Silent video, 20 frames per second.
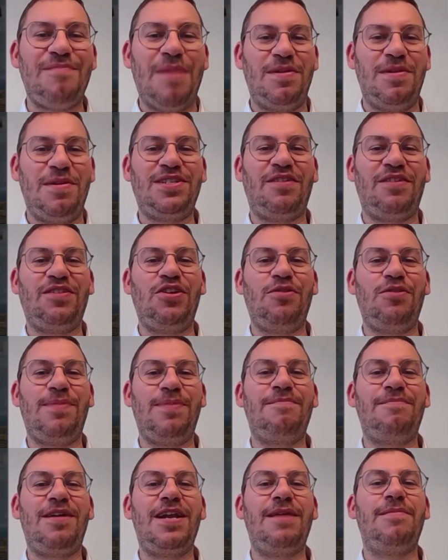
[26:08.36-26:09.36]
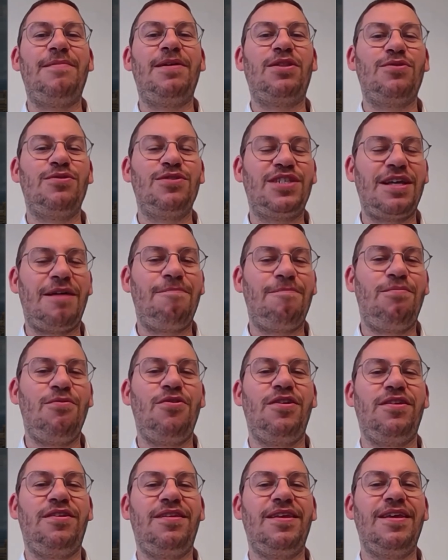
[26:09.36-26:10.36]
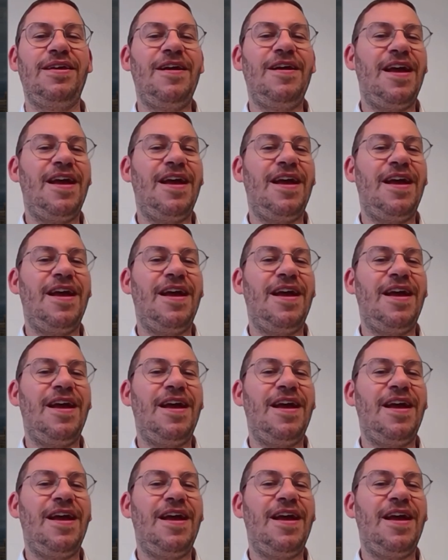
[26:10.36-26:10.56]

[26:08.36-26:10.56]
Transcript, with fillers: members of the European Parliament who support